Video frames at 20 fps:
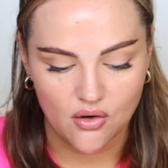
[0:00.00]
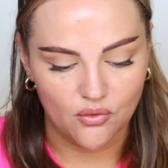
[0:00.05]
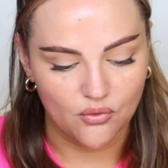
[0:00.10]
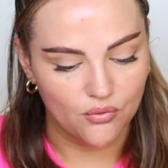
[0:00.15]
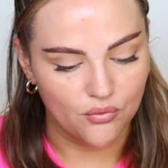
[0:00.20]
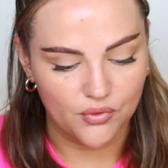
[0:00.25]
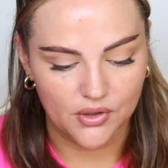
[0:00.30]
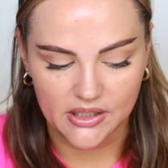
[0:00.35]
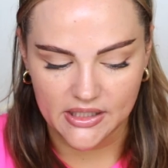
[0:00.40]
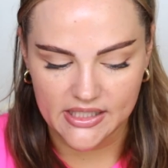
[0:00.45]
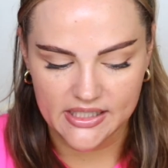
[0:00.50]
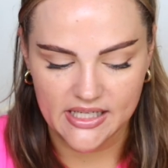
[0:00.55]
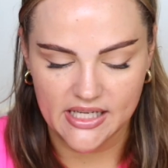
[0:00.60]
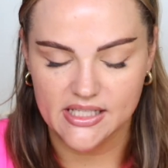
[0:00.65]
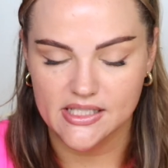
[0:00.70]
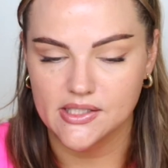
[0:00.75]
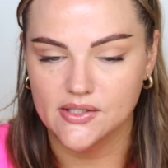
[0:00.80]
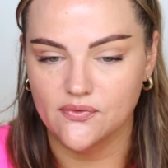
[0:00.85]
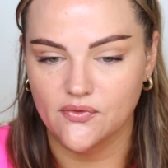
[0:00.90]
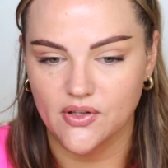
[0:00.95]
Really
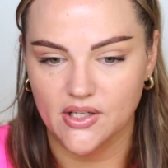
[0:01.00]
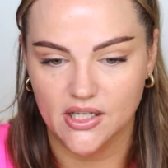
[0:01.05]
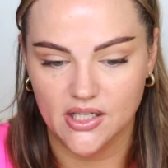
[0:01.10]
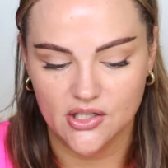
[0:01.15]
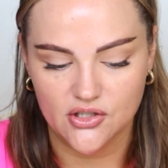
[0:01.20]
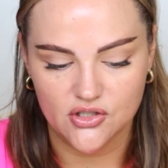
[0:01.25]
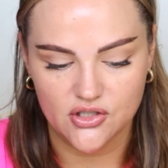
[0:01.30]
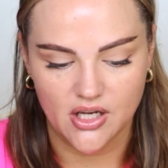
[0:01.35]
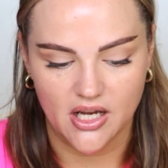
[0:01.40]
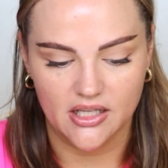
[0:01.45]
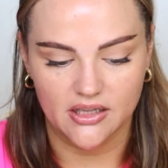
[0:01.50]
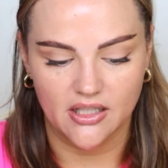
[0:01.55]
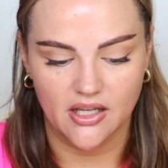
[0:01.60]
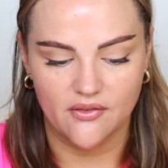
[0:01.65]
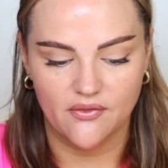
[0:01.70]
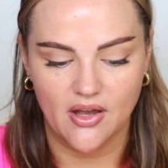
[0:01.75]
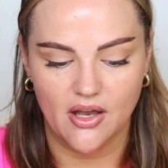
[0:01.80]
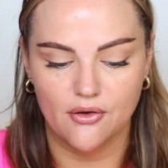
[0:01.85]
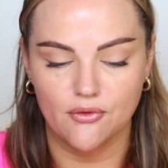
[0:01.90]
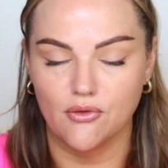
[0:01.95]
nice finish. I
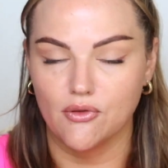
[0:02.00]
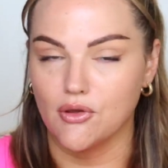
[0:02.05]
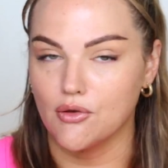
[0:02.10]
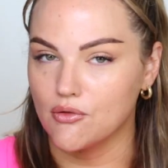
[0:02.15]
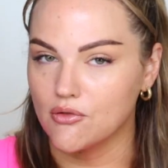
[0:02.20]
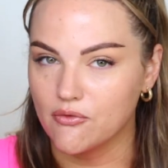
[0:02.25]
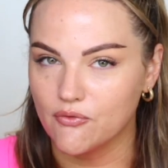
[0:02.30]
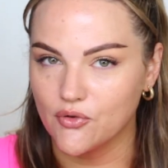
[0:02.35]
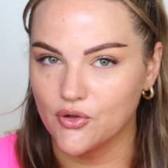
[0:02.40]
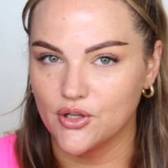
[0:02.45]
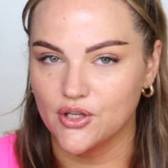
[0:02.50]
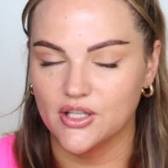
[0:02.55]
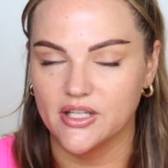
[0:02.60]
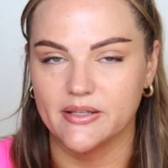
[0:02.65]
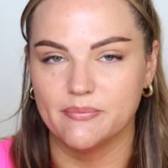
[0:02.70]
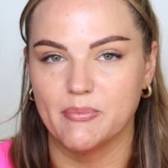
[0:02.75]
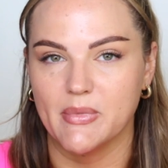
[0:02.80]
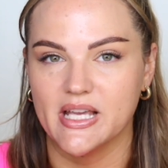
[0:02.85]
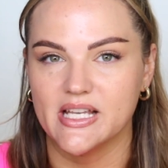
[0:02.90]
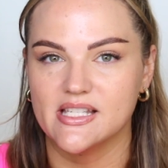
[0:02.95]
love how youthful
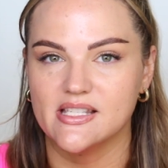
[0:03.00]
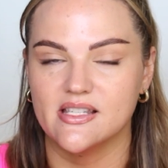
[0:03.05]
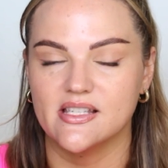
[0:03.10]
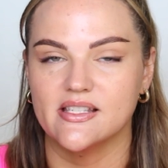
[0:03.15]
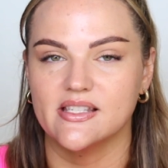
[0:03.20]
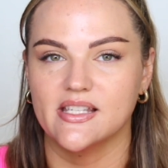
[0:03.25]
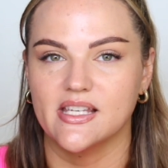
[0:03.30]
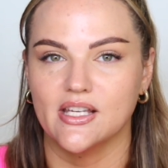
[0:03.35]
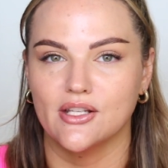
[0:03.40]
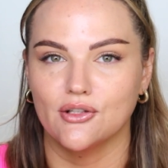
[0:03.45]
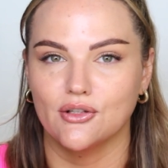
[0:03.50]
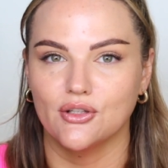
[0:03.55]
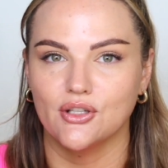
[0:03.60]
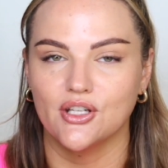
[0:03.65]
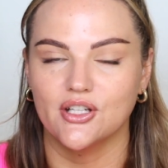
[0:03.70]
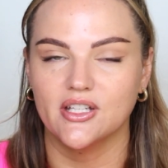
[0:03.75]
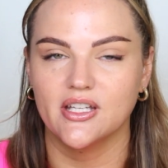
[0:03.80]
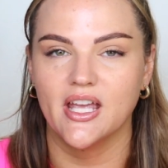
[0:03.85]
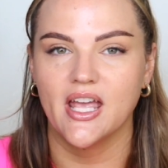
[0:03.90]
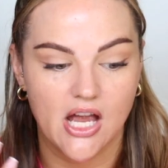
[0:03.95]
it makes the skin
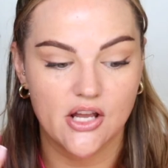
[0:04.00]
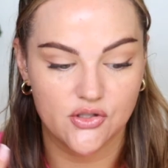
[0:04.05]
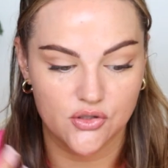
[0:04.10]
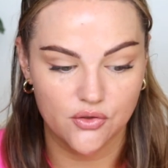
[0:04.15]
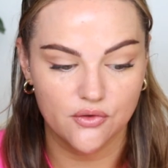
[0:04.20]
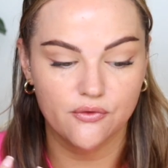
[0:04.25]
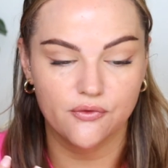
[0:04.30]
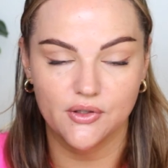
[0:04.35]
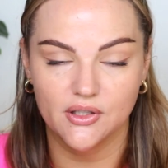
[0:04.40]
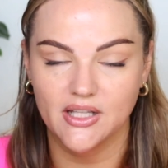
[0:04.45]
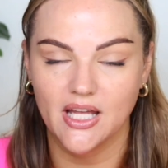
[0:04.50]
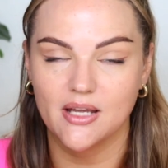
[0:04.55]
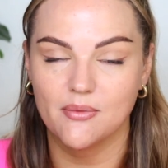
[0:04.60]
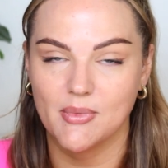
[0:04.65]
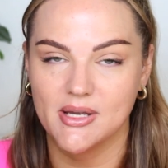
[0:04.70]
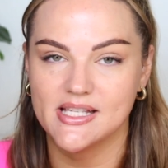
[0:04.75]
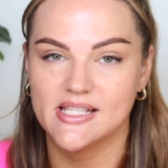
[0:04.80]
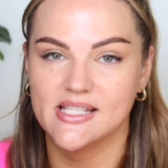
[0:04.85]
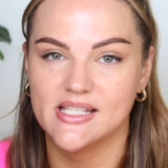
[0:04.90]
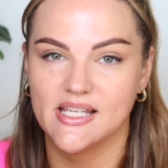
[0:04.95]
look. I do feel like
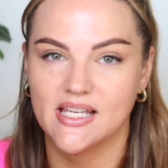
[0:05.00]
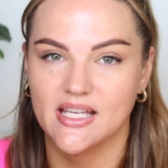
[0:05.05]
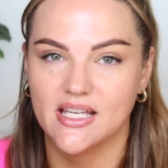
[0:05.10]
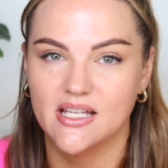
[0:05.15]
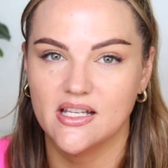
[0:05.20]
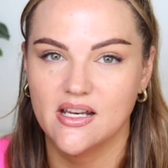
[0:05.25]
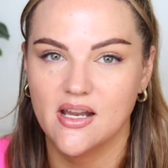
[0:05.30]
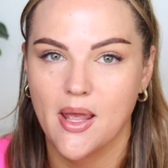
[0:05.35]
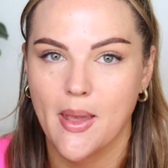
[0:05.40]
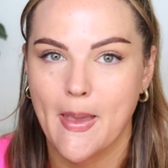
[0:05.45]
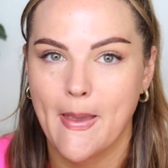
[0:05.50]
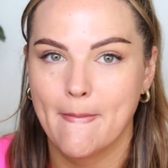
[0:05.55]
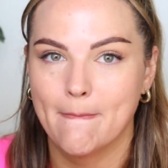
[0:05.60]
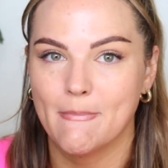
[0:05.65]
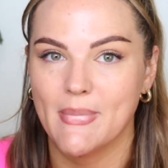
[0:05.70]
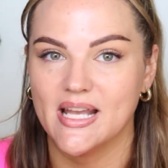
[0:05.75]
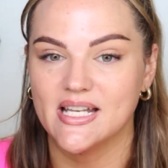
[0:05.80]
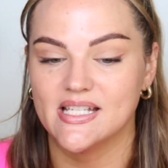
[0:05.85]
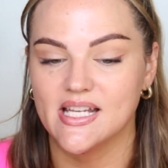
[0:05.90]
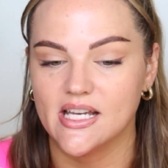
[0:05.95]
my skin
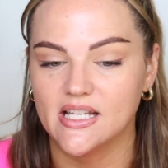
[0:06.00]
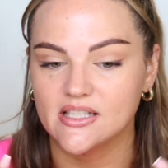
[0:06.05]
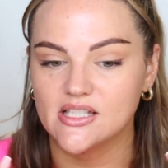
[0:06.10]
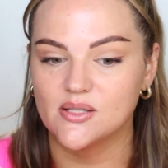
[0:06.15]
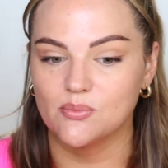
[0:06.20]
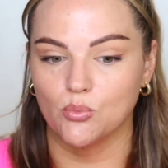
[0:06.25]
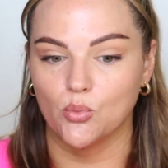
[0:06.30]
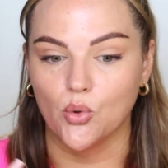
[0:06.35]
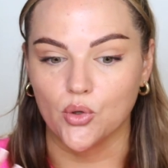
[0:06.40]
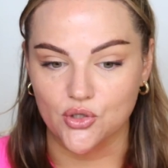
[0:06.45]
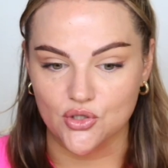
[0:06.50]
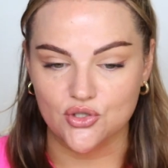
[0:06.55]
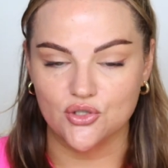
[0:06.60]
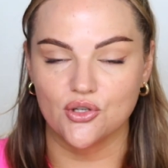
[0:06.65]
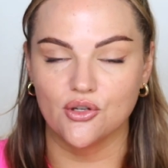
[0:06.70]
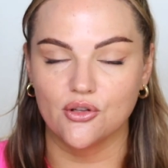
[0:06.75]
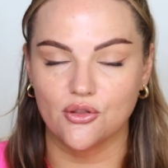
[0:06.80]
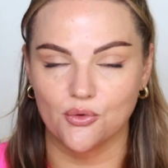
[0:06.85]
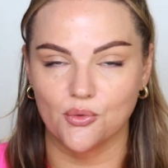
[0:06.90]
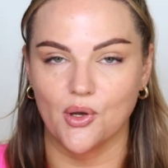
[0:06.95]
maintains
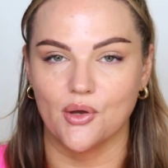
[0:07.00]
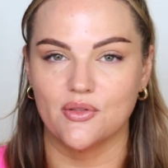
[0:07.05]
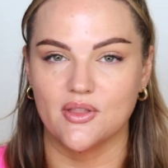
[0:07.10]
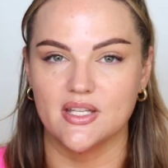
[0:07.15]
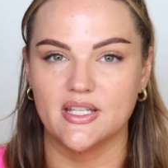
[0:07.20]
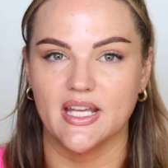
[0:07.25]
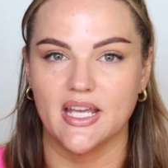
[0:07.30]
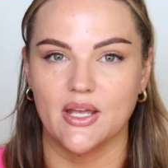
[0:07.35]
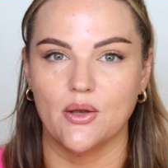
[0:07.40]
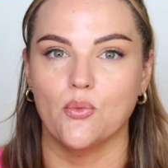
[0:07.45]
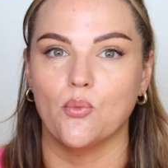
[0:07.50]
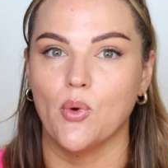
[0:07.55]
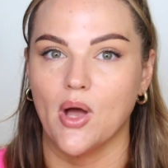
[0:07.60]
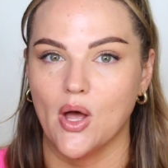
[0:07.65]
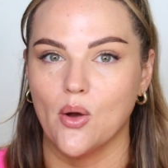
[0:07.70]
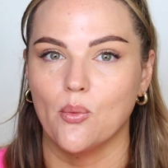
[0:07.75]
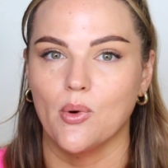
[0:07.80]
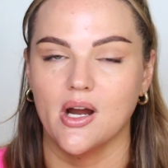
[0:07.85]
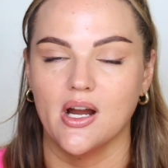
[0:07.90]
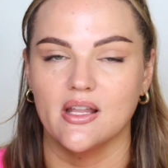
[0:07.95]
moisture throughout the day
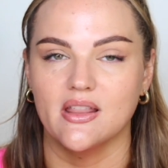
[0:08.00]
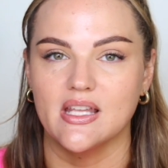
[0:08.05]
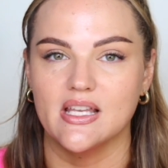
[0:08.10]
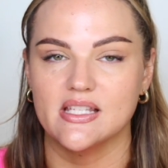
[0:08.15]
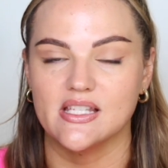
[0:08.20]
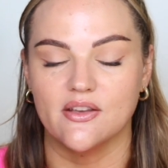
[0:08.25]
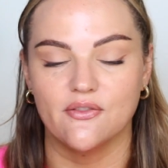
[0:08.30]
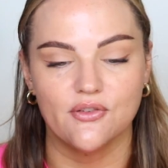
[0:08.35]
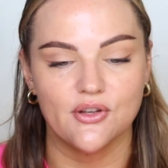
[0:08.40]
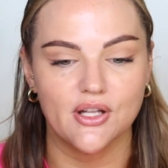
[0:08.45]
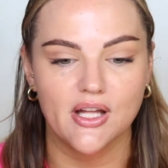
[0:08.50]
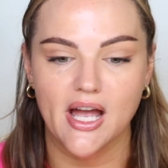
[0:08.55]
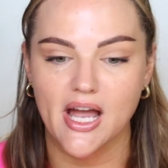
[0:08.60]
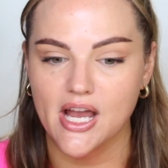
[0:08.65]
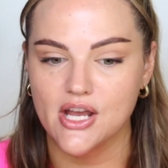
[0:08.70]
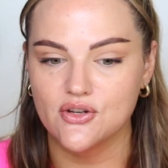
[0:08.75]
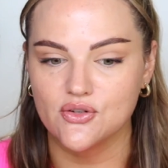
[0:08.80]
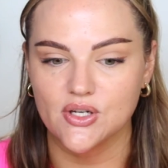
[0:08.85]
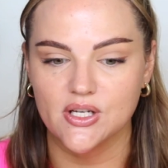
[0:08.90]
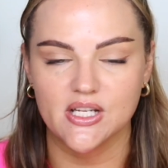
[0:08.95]
while wearing this. I feel
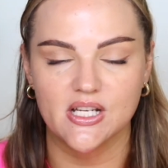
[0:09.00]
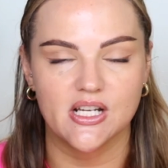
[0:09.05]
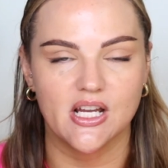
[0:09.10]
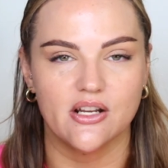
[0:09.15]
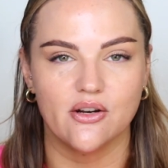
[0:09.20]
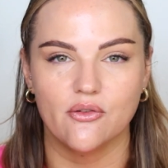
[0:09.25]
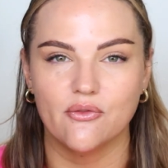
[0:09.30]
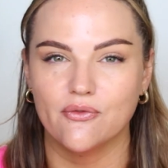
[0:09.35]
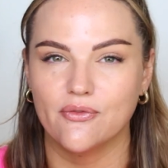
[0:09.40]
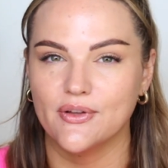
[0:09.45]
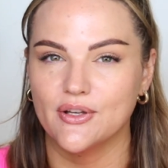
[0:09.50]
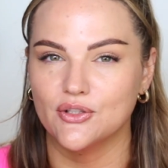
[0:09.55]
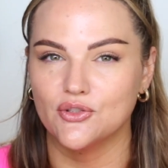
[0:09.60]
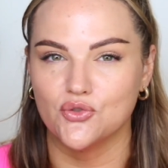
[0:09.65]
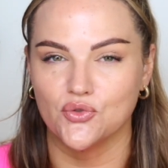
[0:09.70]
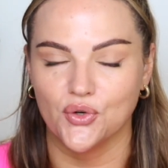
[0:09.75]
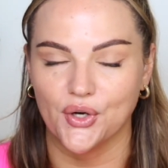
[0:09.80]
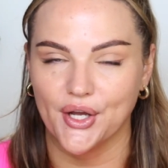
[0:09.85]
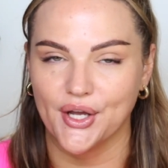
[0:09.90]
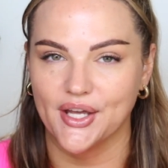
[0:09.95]
hydrated. I don't feel
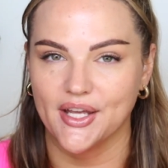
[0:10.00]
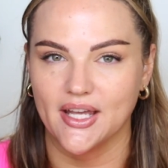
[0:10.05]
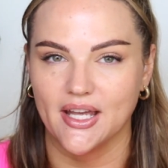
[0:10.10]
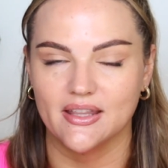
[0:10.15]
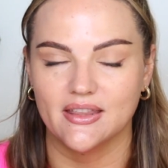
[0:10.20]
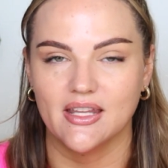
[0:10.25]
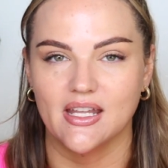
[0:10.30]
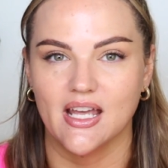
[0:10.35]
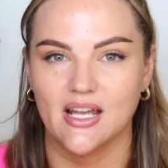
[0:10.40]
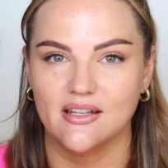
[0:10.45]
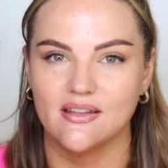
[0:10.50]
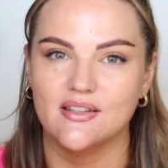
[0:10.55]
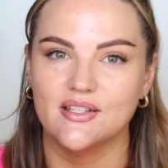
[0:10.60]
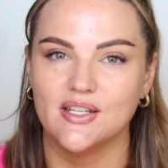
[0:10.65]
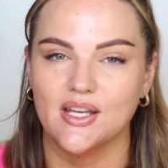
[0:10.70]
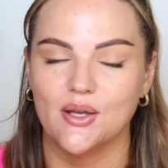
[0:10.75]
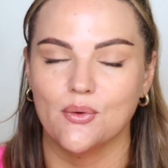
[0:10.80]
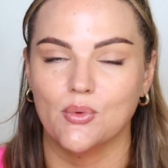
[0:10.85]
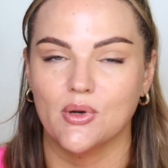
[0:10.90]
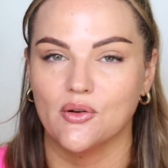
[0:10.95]
dry at the end of the
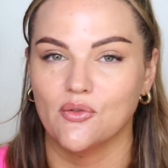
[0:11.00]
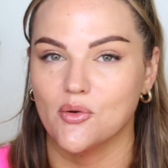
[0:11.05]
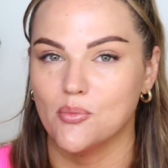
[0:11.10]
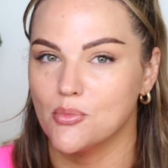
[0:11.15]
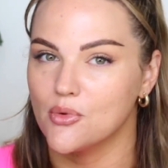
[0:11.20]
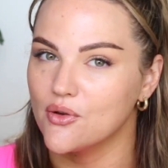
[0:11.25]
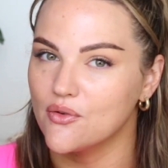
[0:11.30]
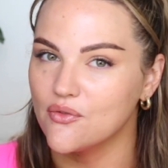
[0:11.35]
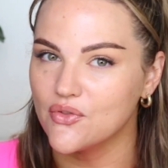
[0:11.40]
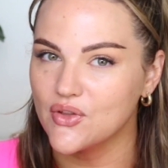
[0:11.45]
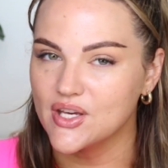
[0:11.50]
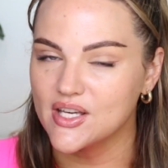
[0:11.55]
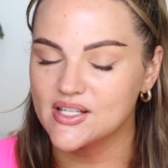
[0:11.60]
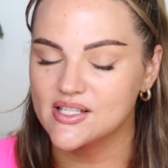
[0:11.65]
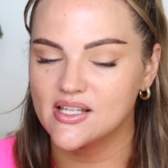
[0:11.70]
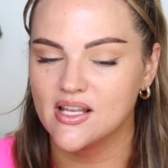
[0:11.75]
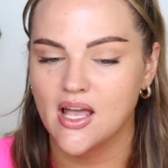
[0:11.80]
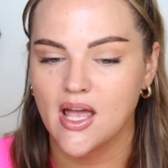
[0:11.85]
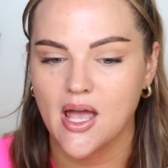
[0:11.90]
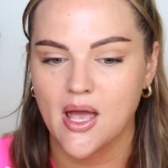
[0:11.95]
day when I remove this.